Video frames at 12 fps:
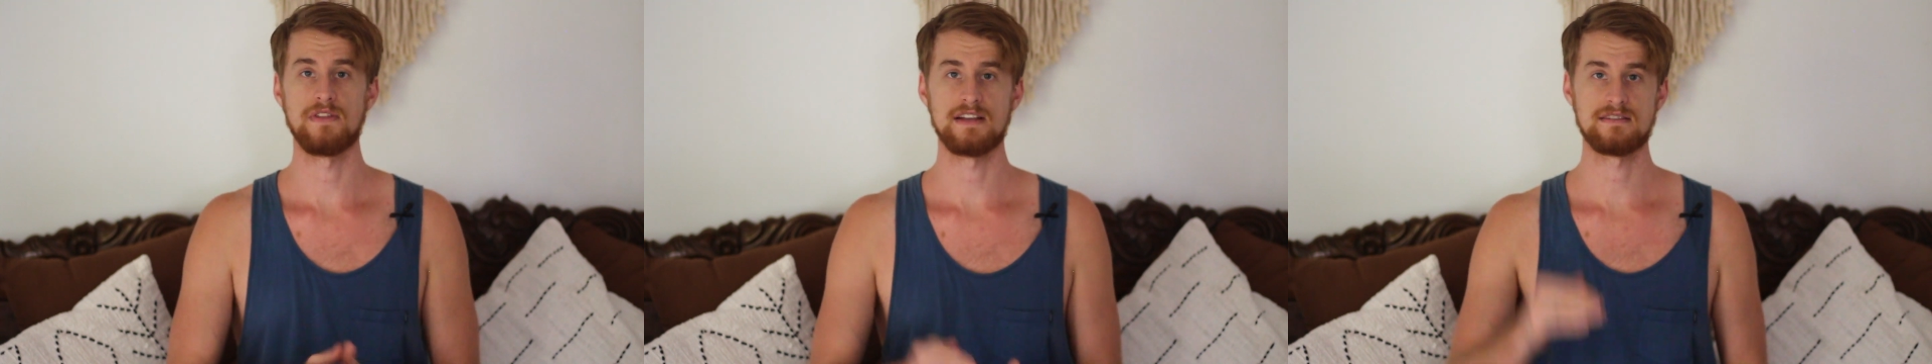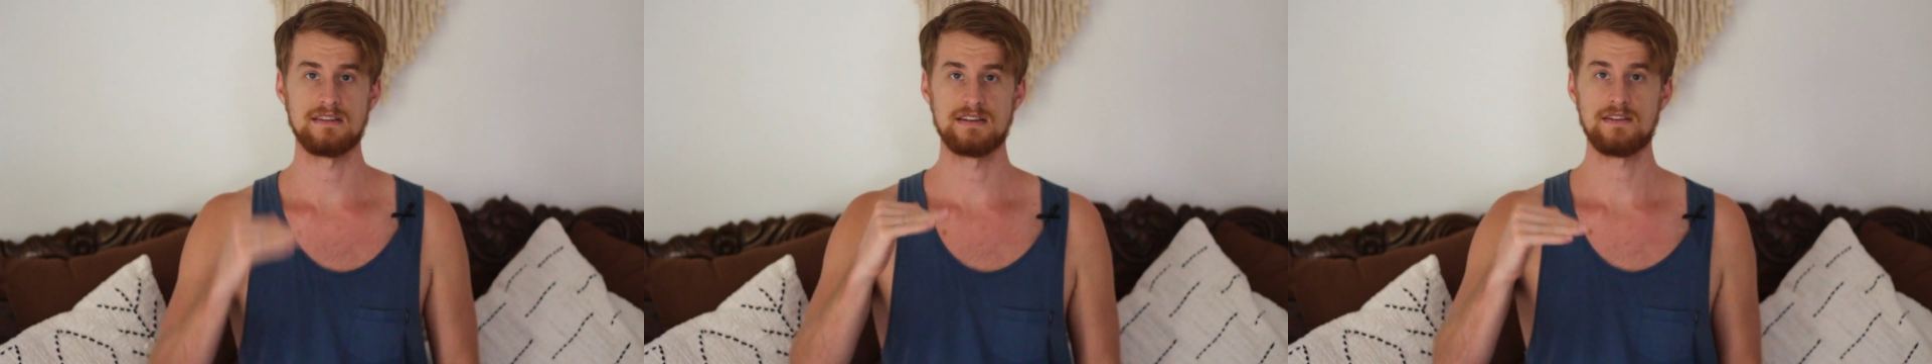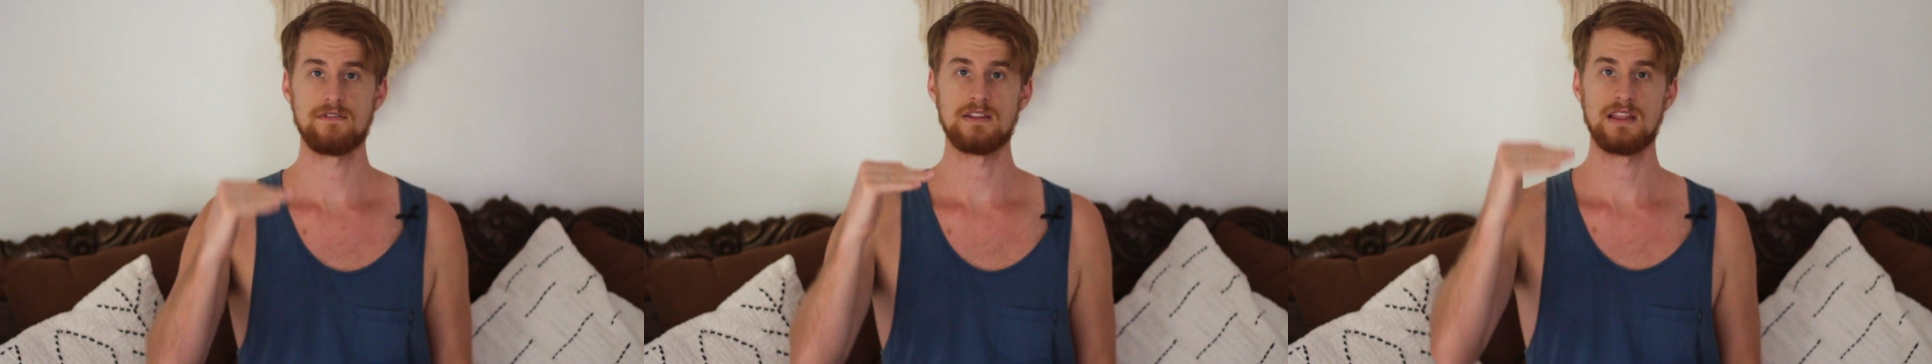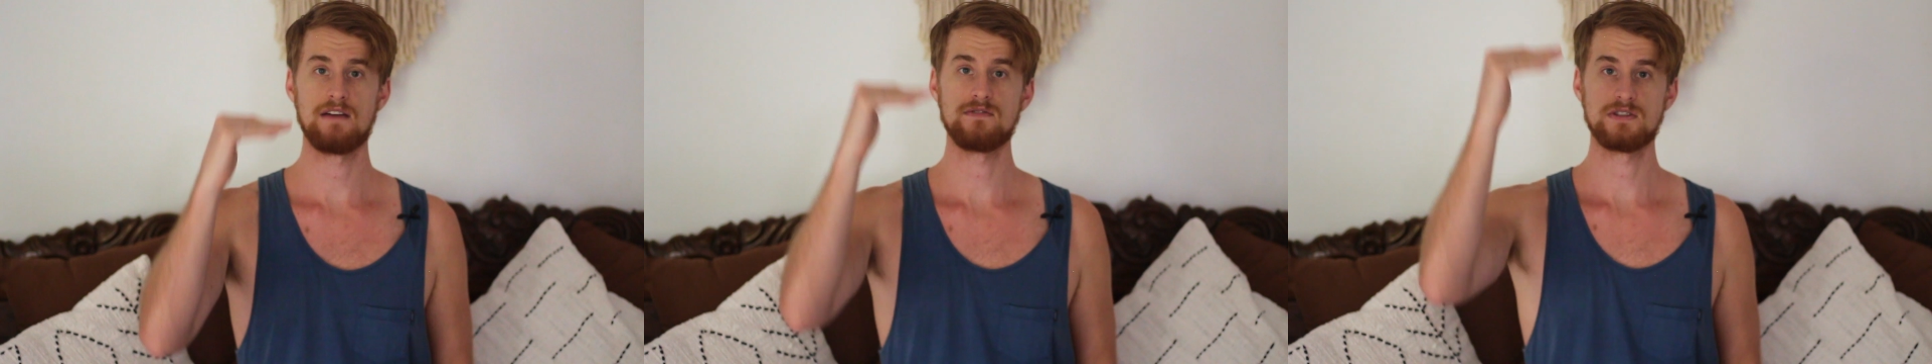That's the
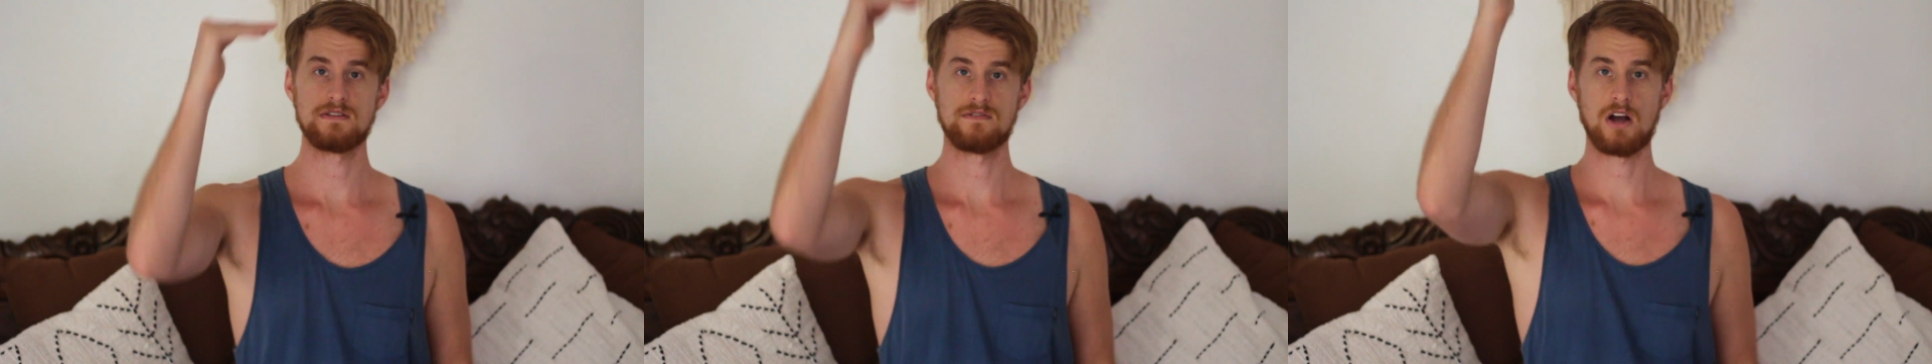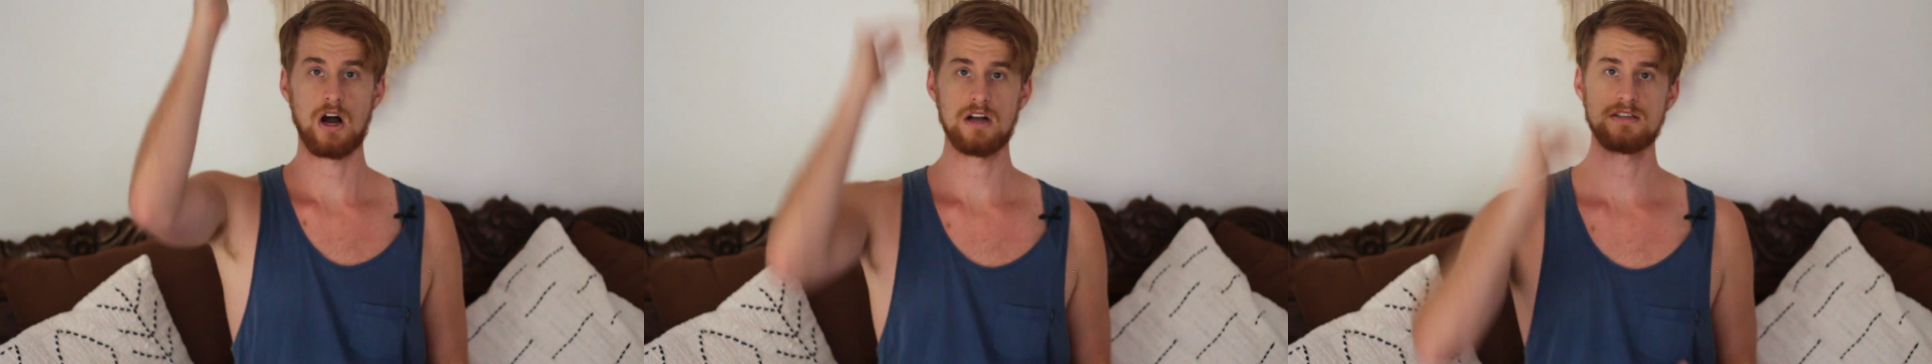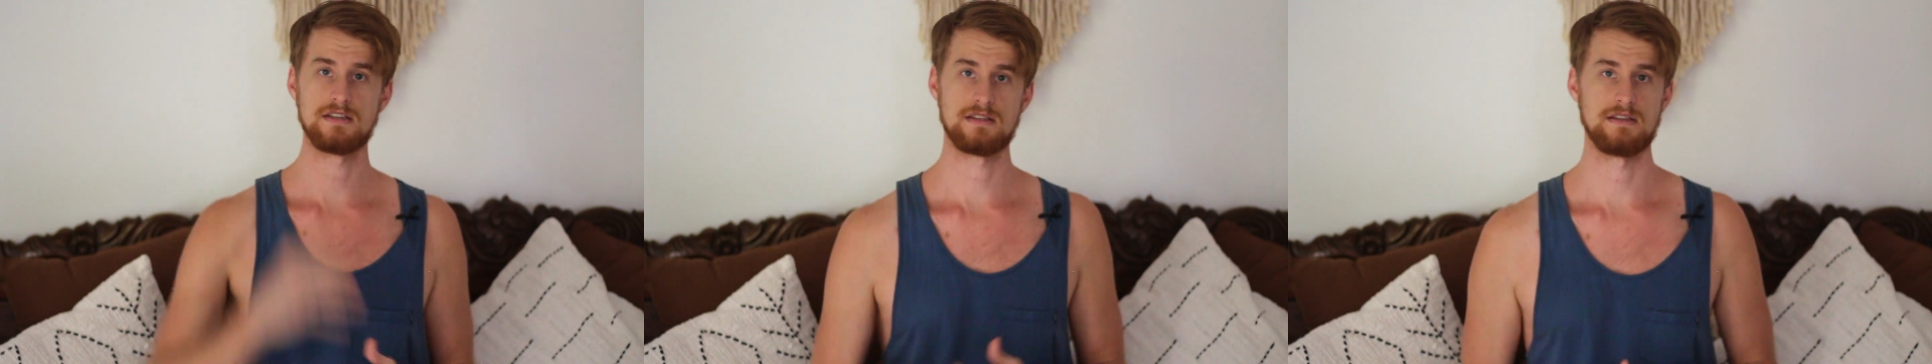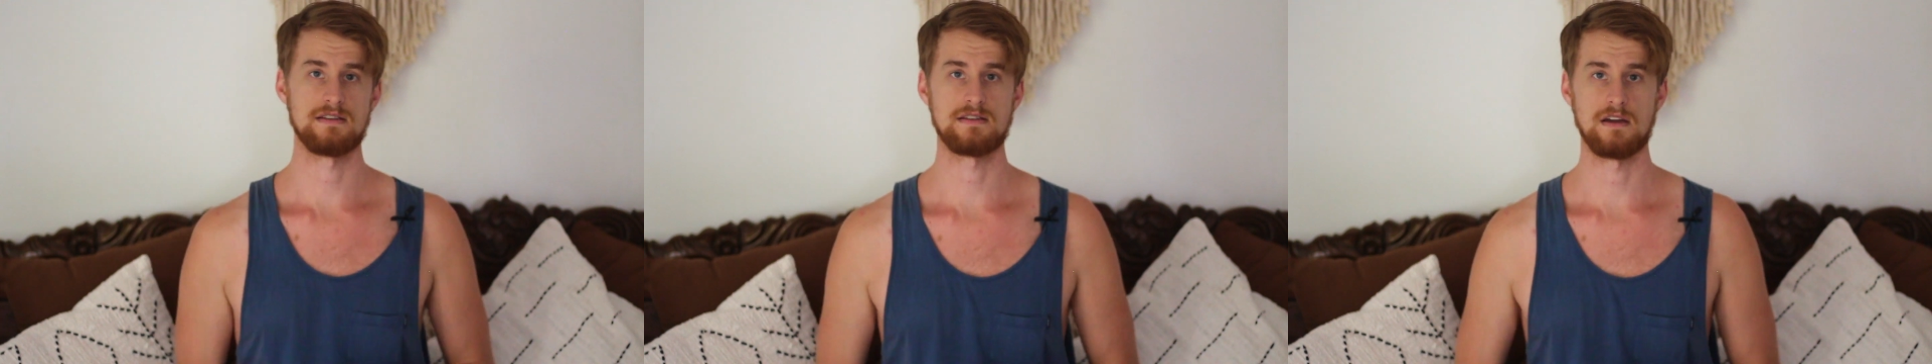different levels of
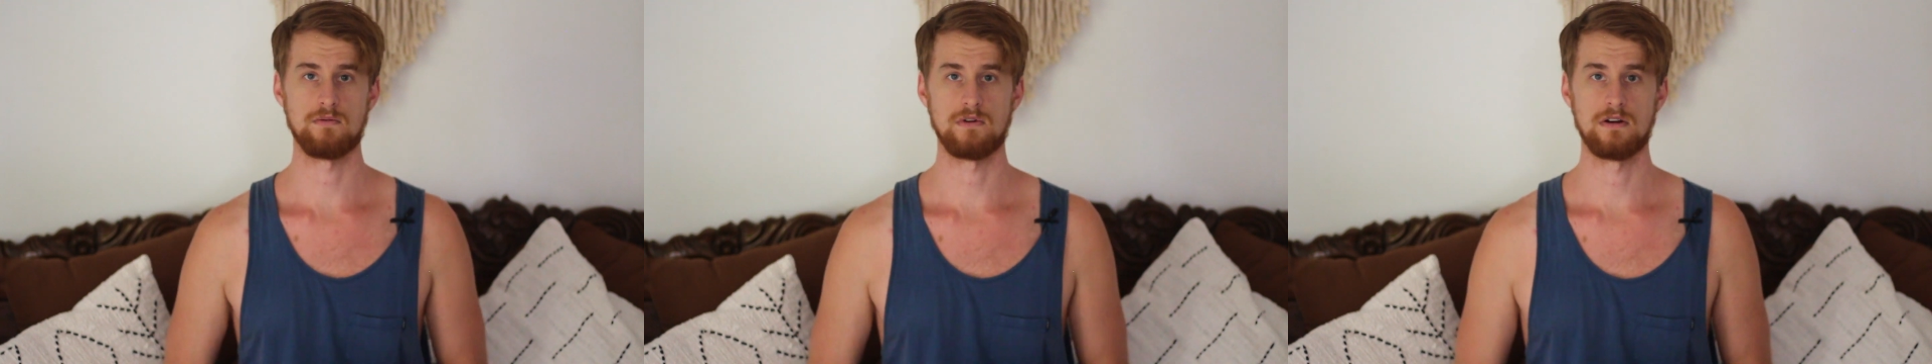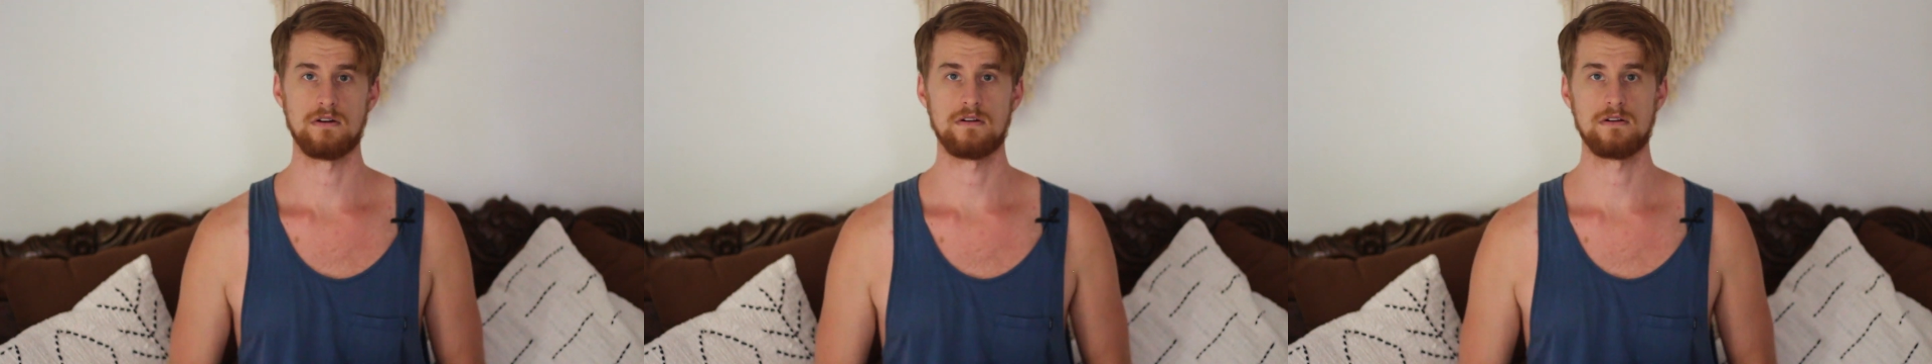consciousness that we